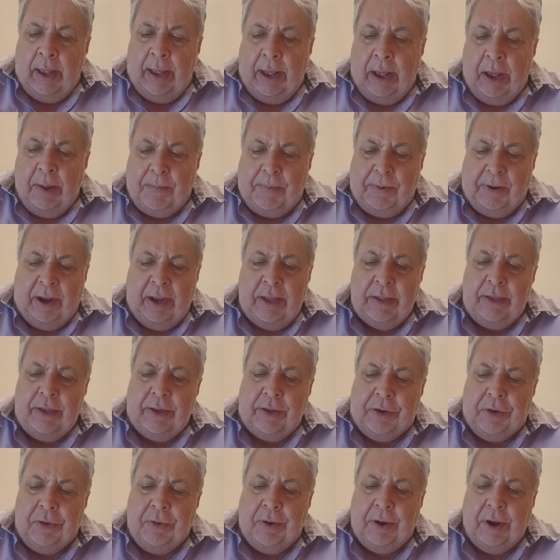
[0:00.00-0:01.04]
Applying
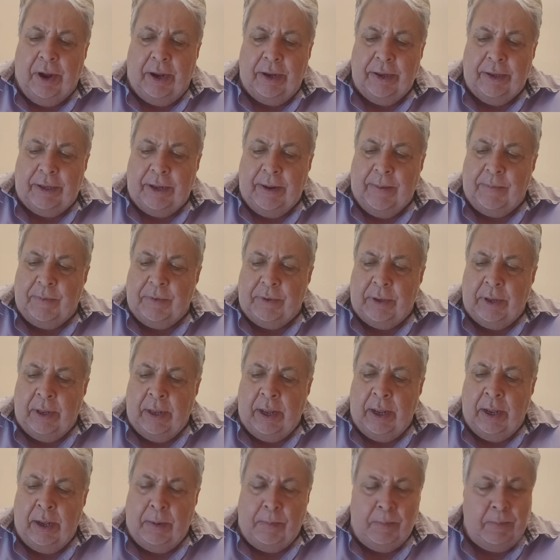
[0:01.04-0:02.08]
these two concepts,
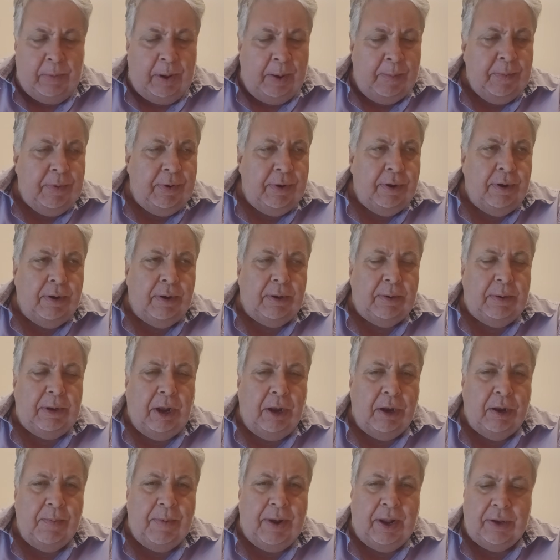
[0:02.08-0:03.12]
I'm going to
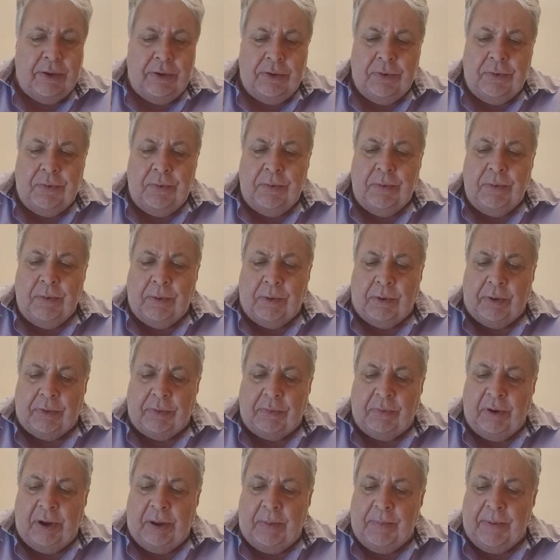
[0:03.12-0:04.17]
talk about two or
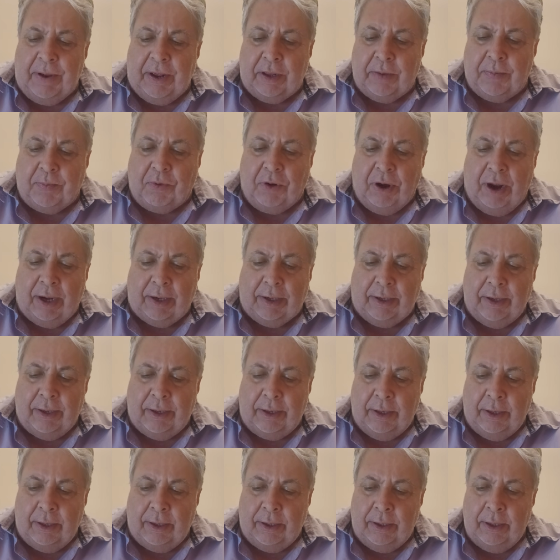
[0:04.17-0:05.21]
three best
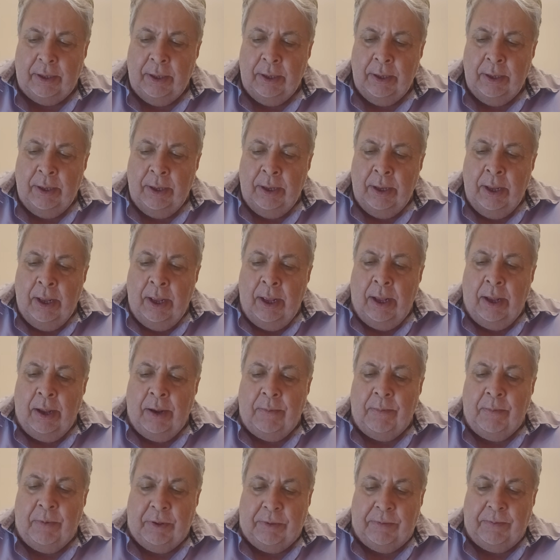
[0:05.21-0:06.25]
practices
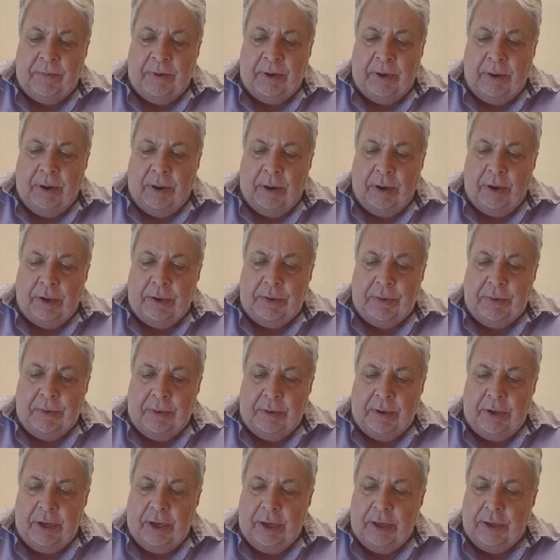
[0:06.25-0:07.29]
with regard to
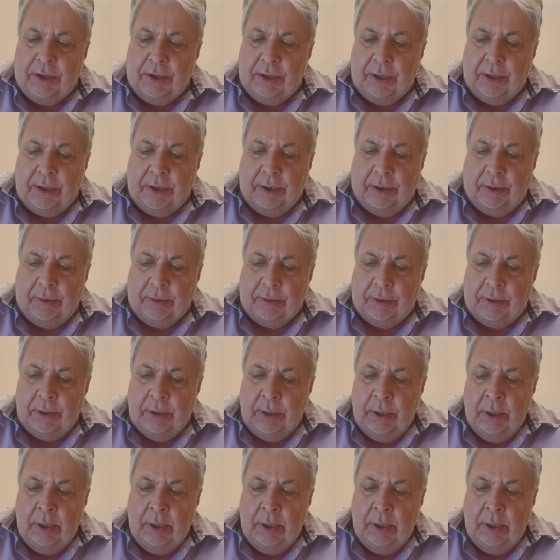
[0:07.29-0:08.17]
teaching adults.